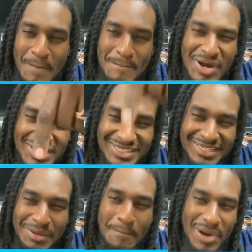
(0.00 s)
Punch it.
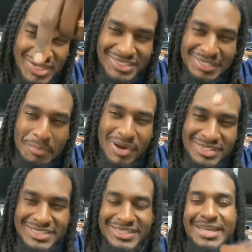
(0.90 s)

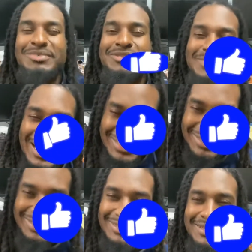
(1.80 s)
Give me some
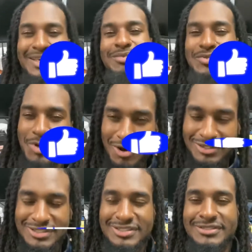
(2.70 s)
likes. Give me some
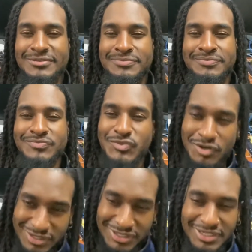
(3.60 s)
hearts. Talk
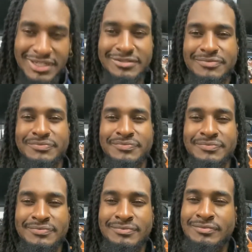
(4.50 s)
your shit.
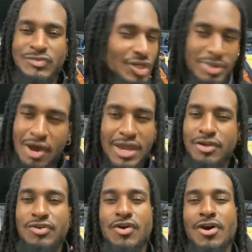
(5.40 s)
Tell me how angry
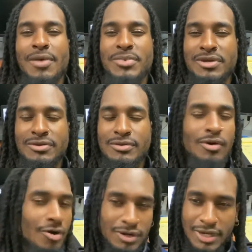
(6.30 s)
you are at me.
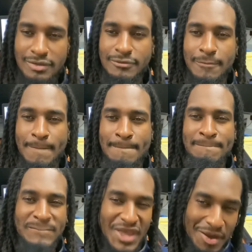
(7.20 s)
All that.
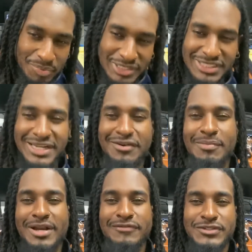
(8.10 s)
I appreciate
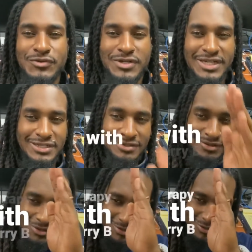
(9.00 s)
everybody for tuning in
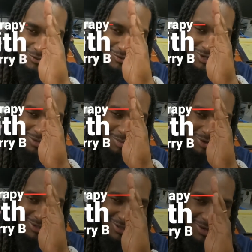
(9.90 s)
to another
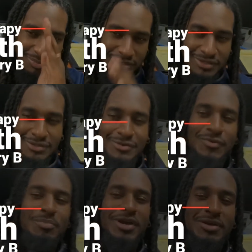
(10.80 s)
morning therapy
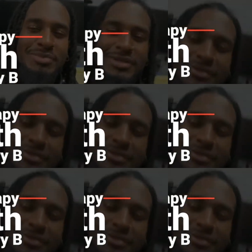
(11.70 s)
with Barry B.